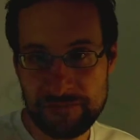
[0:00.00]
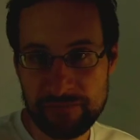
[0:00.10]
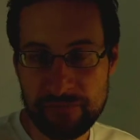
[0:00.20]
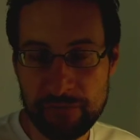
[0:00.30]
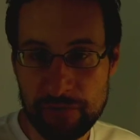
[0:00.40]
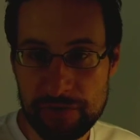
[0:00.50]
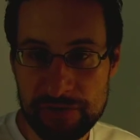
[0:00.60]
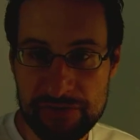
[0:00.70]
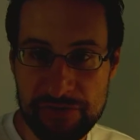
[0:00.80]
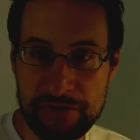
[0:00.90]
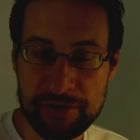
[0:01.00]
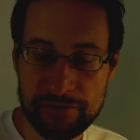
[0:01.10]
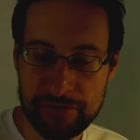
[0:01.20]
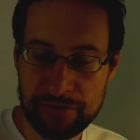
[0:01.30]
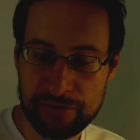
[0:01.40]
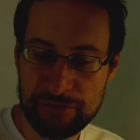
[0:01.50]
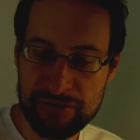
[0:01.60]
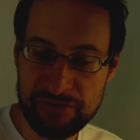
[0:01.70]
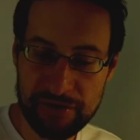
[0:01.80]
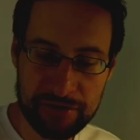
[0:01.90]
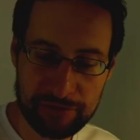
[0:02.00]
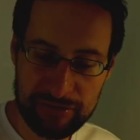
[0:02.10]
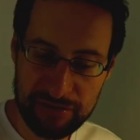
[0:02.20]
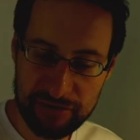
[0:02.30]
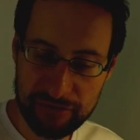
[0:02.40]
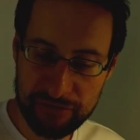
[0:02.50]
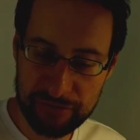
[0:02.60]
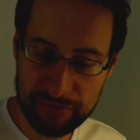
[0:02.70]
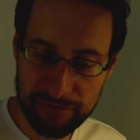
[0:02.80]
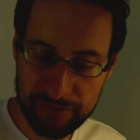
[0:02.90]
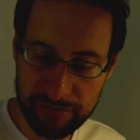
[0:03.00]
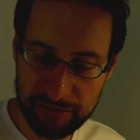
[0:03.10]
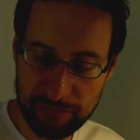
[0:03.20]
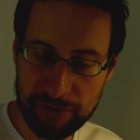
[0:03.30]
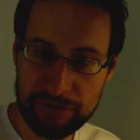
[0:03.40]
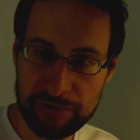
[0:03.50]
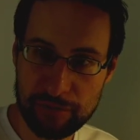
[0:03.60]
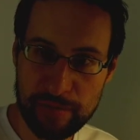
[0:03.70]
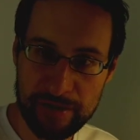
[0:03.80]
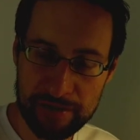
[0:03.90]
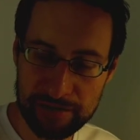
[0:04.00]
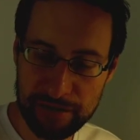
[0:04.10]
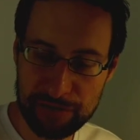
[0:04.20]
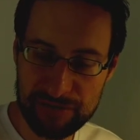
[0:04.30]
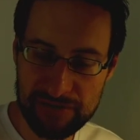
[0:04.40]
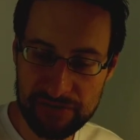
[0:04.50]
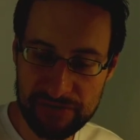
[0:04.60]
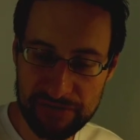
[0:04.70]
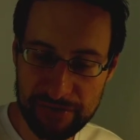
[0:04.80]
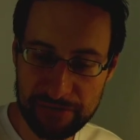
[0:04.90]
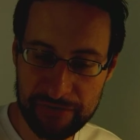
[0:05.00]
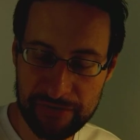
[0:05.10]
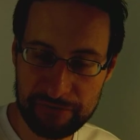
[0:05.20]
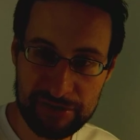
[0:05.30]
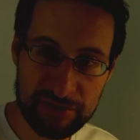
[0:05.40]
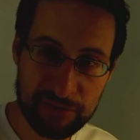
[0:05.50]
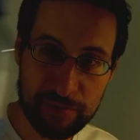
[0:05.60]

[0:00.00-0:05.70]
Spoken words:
for security theater, we need to throw the water away and liquids and stuff, and then we need to buy